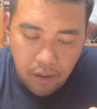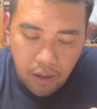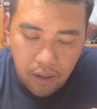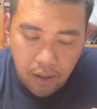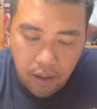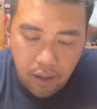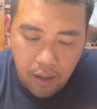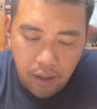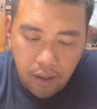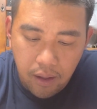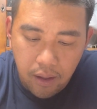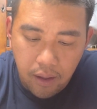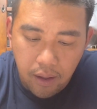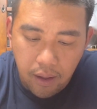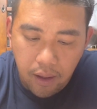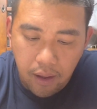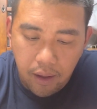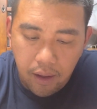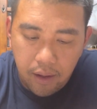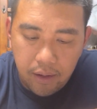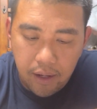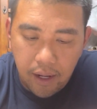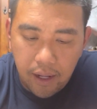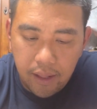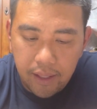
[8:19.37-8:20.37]

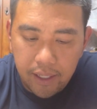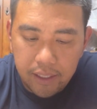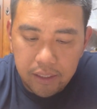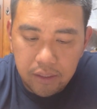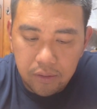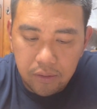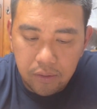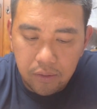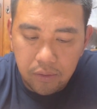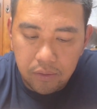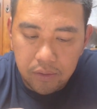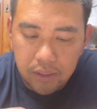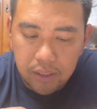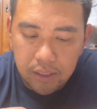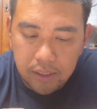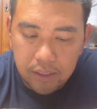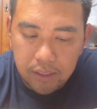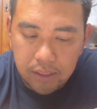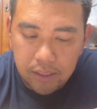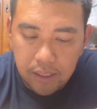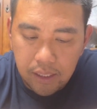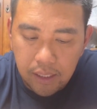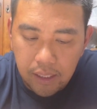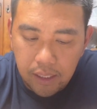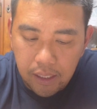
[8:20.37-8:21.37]
and I like to
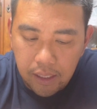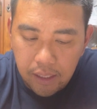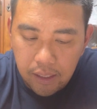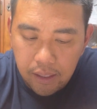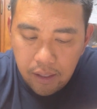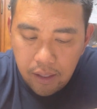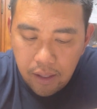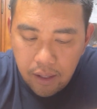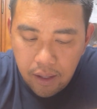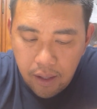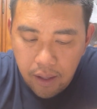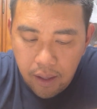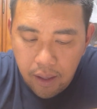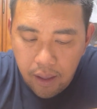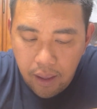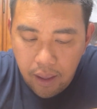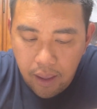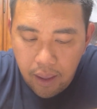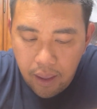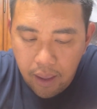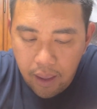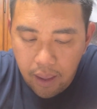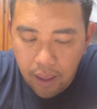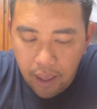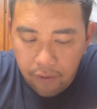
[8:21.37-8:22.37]
see
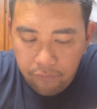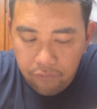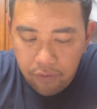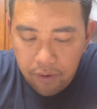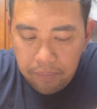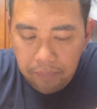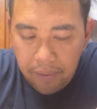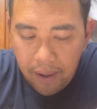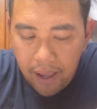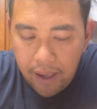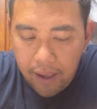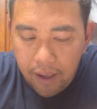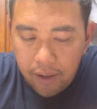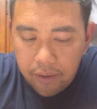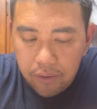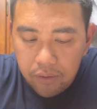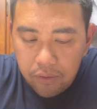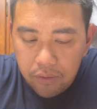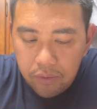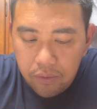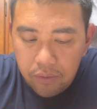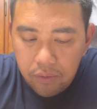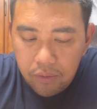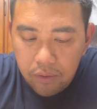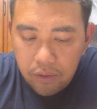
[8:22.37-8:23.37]
every
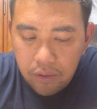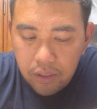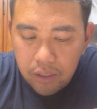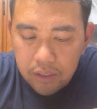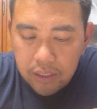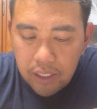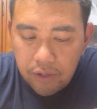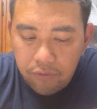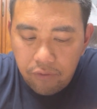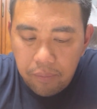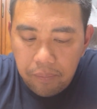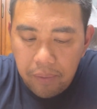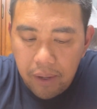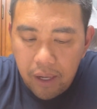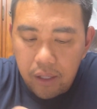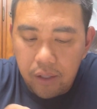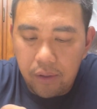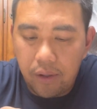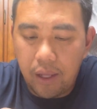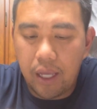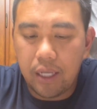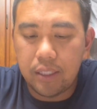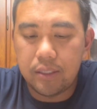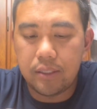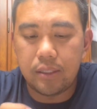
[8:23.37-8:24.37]
paddle, because every paddle
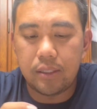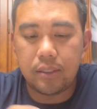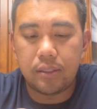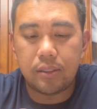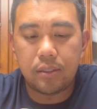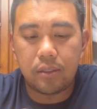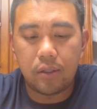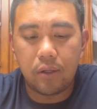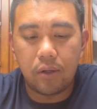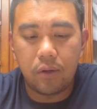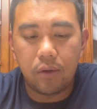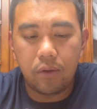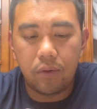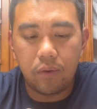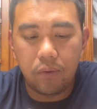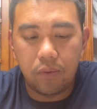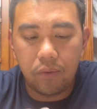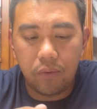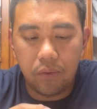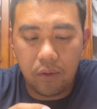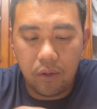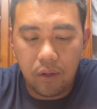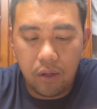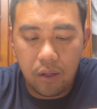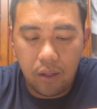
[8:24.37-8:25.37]
has its
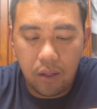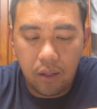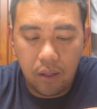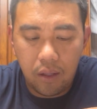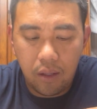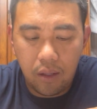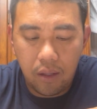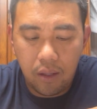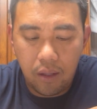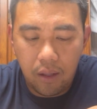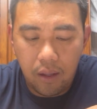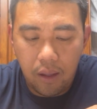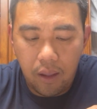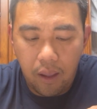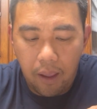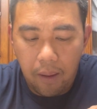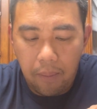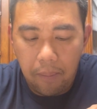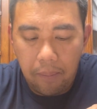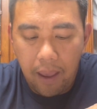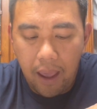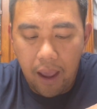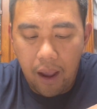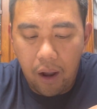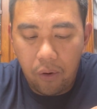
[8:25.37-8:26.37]
own
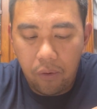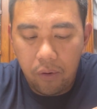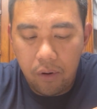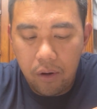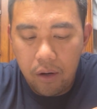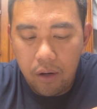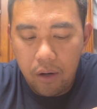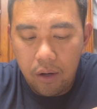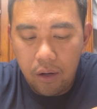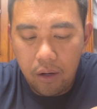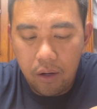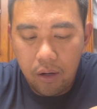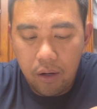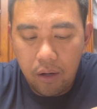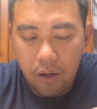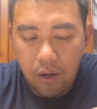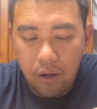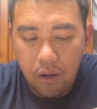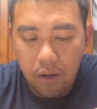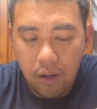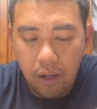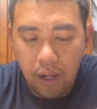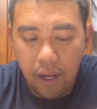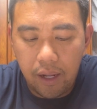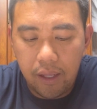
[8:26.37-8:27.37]
power,
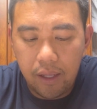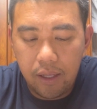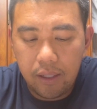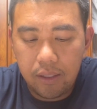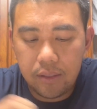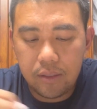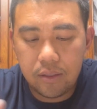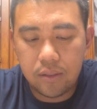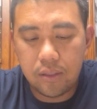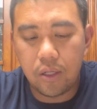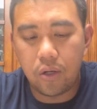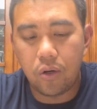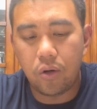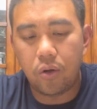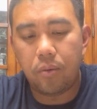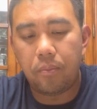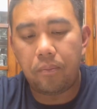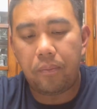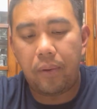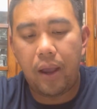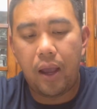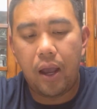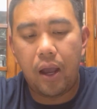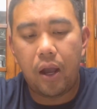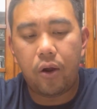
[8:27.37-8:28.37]
I guess, their own
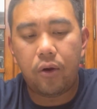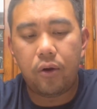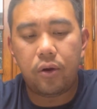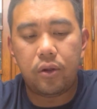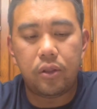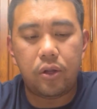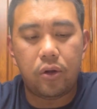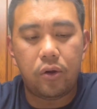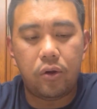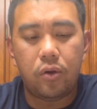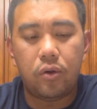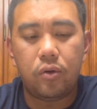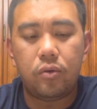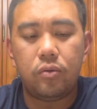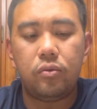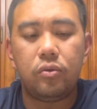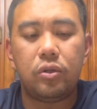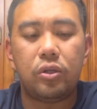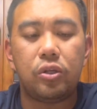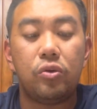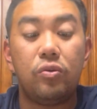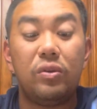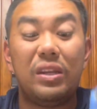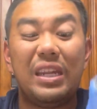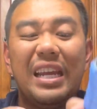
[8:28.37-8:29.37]
power, their
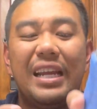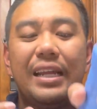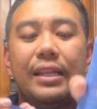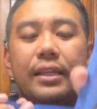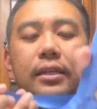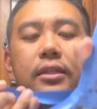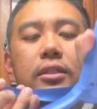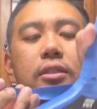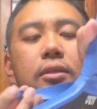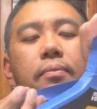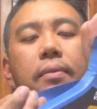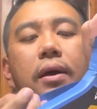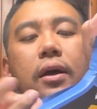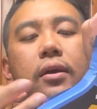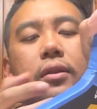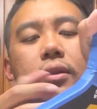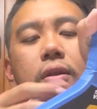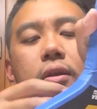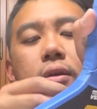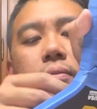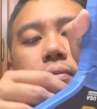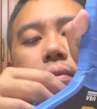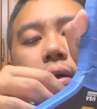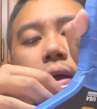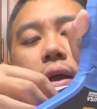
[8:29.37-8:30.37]
own uniqueness about
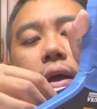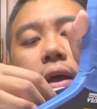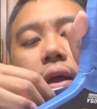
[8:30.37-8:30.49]
them.